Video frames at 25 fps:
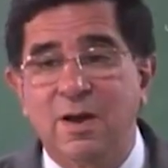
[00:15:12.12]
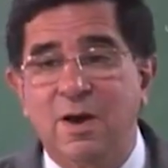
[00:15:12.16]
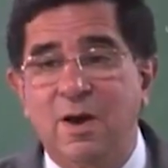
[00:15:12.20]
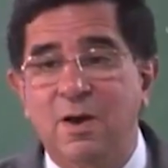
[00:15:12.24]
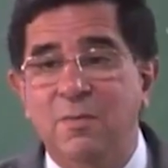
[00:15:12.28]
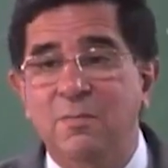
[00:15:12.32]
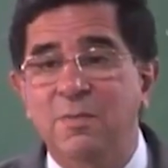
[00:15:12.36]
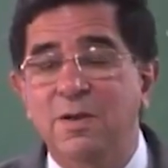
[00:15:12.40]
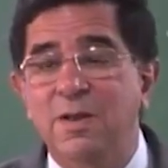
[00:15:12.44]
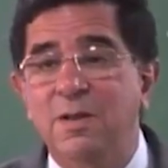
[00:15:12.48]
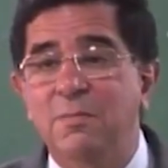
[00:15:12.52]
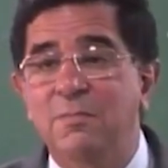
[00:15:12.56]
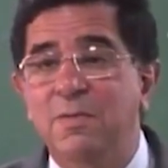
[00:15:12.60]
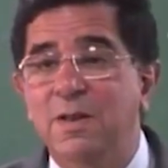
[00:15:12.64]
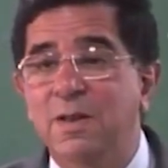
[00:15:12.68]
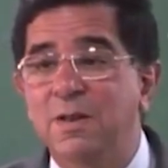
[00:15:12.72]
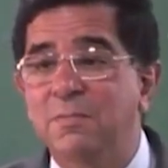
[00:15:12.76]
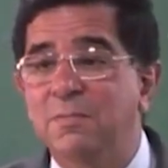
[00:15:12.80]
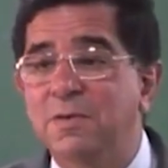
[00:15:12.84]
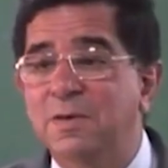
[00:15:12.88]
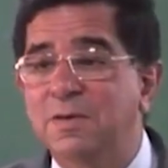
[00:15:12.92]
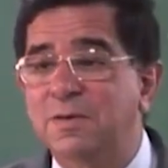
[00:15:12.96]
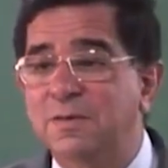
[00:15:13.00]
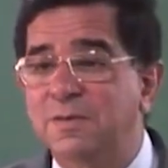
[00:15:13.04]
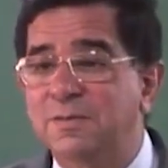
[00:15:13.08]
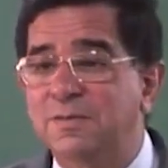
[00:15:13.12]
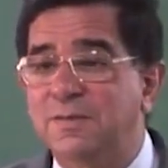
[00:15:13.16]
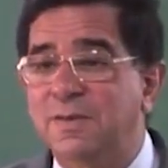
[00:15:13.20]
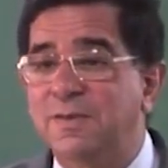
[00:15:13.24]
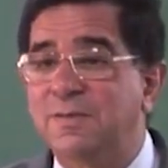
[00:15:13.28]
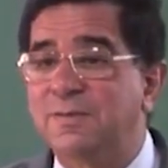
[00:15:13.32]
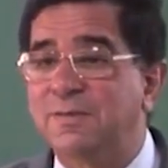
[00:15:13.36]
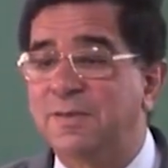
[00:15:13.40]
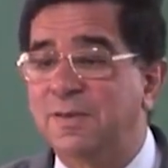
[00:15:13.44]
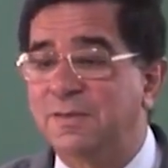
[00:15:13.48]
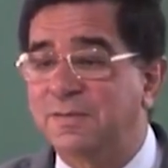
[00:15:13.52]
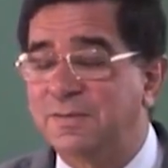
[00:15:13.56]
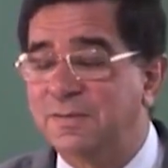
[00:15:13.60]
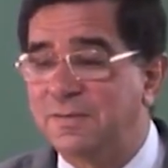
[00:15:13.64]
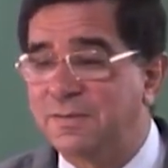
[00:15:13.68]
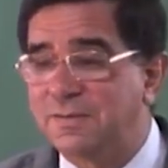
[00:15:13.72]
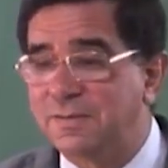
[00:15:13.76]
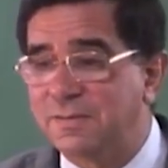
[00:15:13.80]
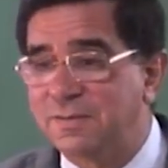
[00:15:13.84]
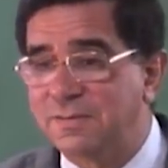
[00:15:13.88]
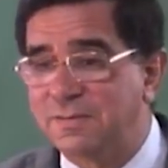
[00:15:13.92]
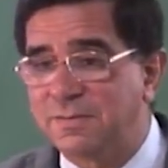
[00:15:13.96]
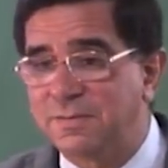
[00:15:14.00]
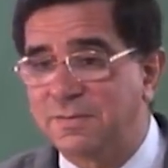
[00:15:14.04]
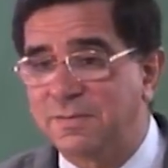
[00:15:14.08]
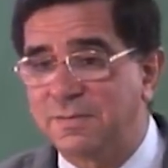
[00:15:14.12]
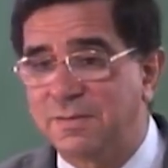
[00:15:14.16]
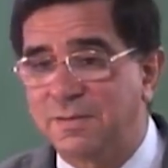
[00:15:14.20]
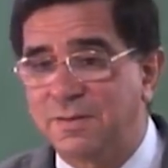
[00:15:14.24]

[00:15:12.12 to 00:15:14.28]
How many millimeters is 6 inches?